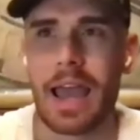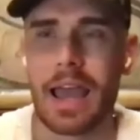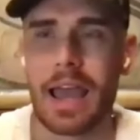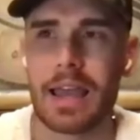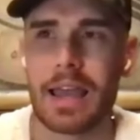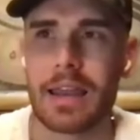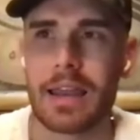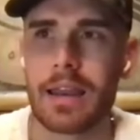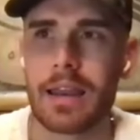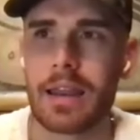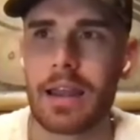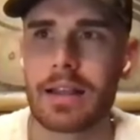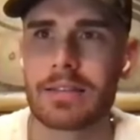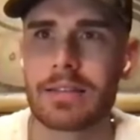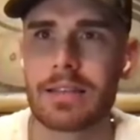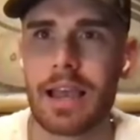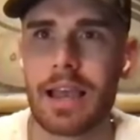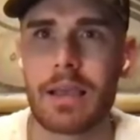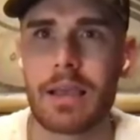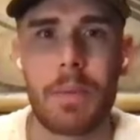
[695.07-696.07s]
and
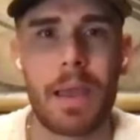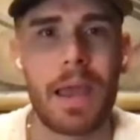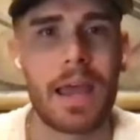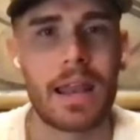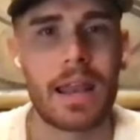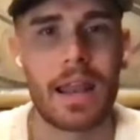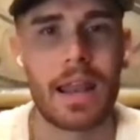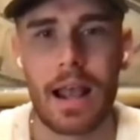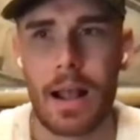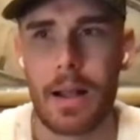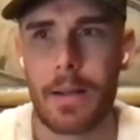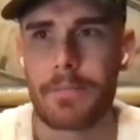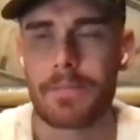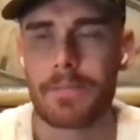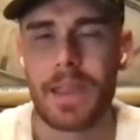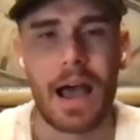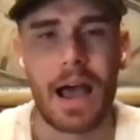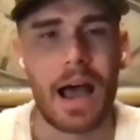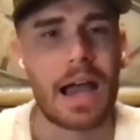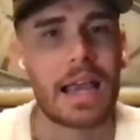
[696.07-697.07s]
it's like man
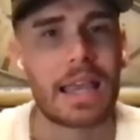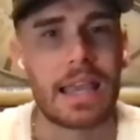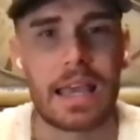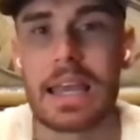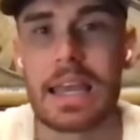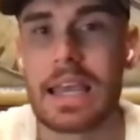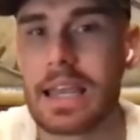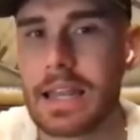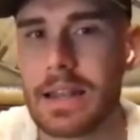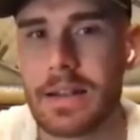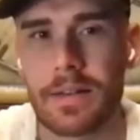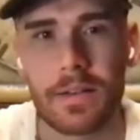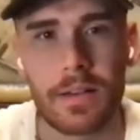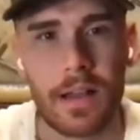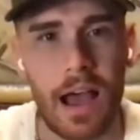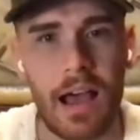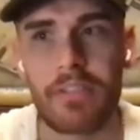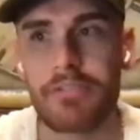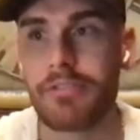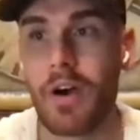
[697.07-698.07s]
i get it
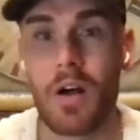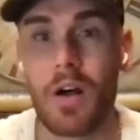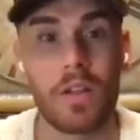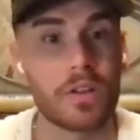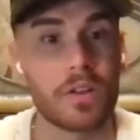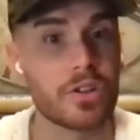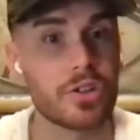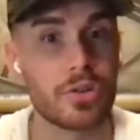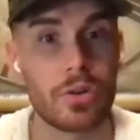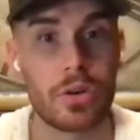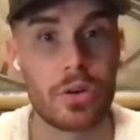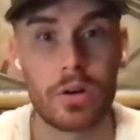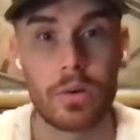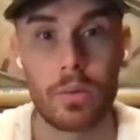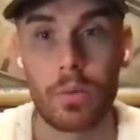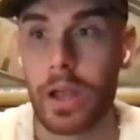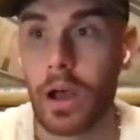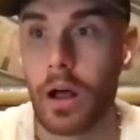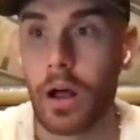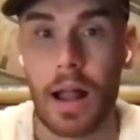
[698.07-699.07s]
I've fallen
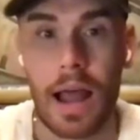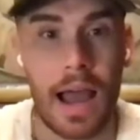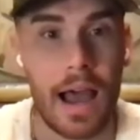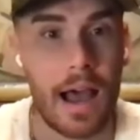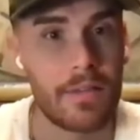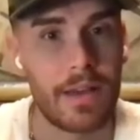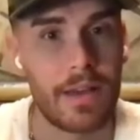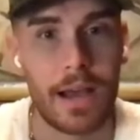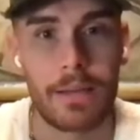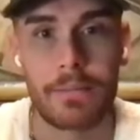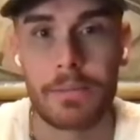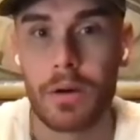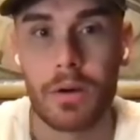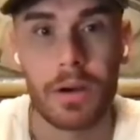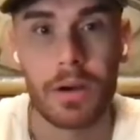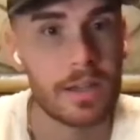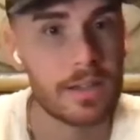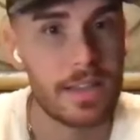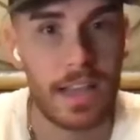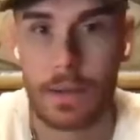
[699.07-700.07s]
short. We all have. I'm
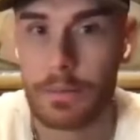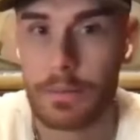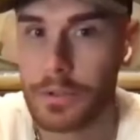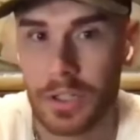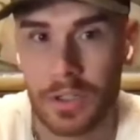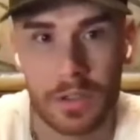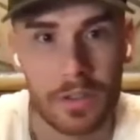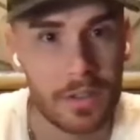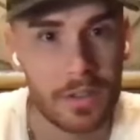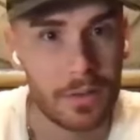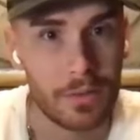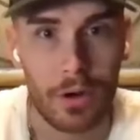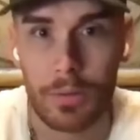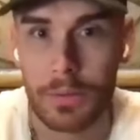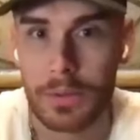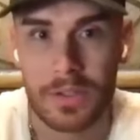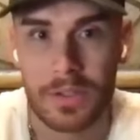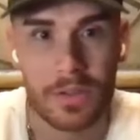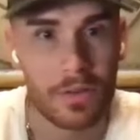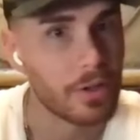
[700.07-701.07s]
no exception to
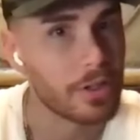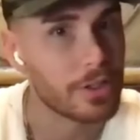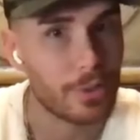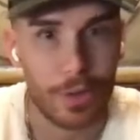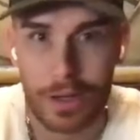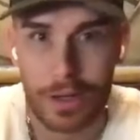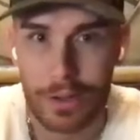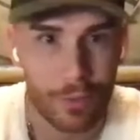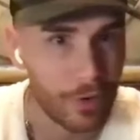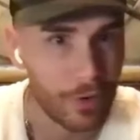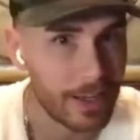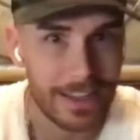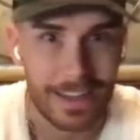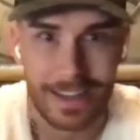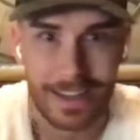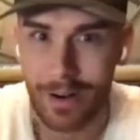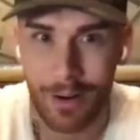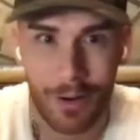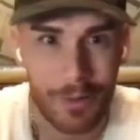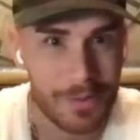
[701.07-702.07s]
Romans 3:23.
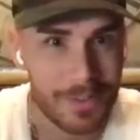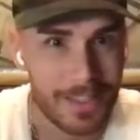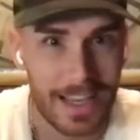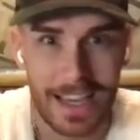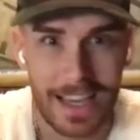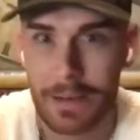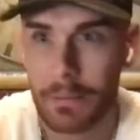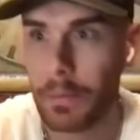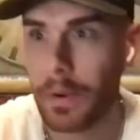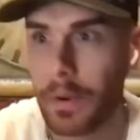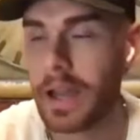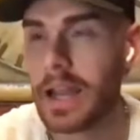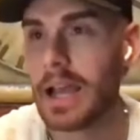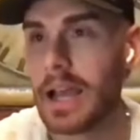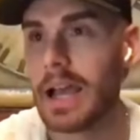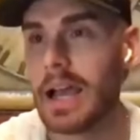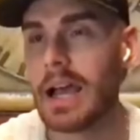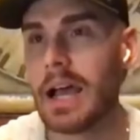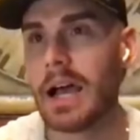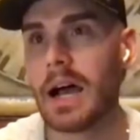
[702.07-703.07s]
You know what I'm saying? But
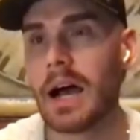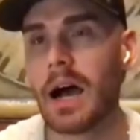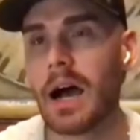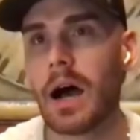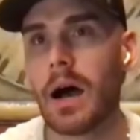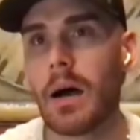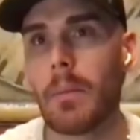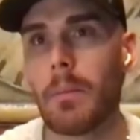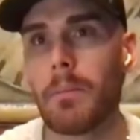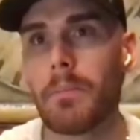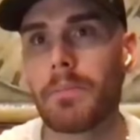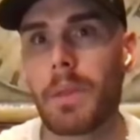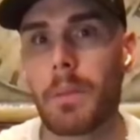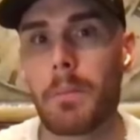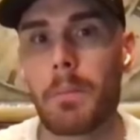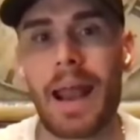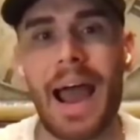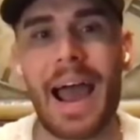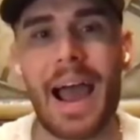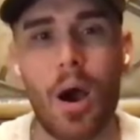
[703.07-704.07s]
yep. um
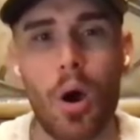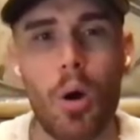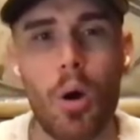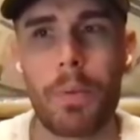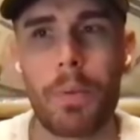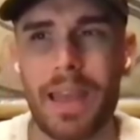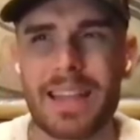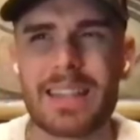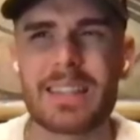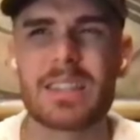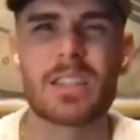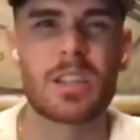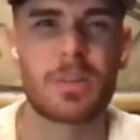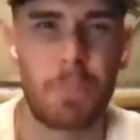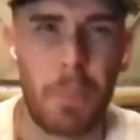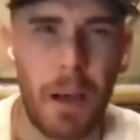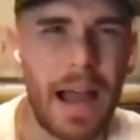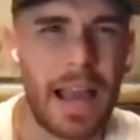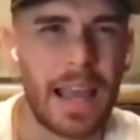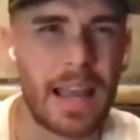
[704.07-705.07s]
but I hope in
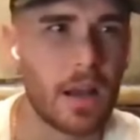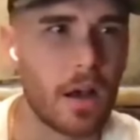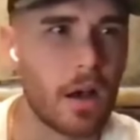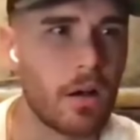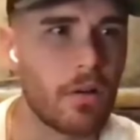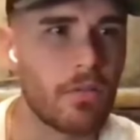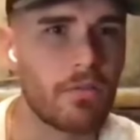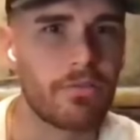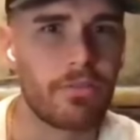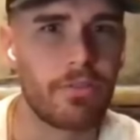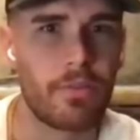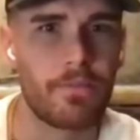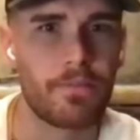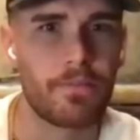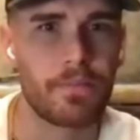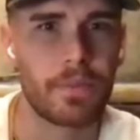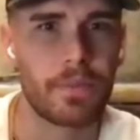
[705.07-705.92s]
spite of